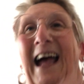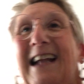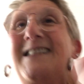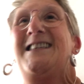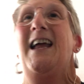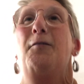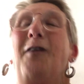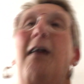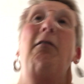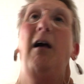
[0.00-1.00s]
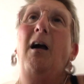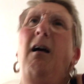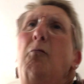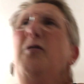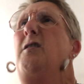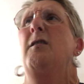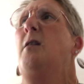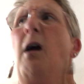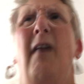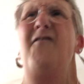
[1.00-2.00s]
and say, well,
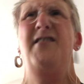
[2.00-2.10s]
I've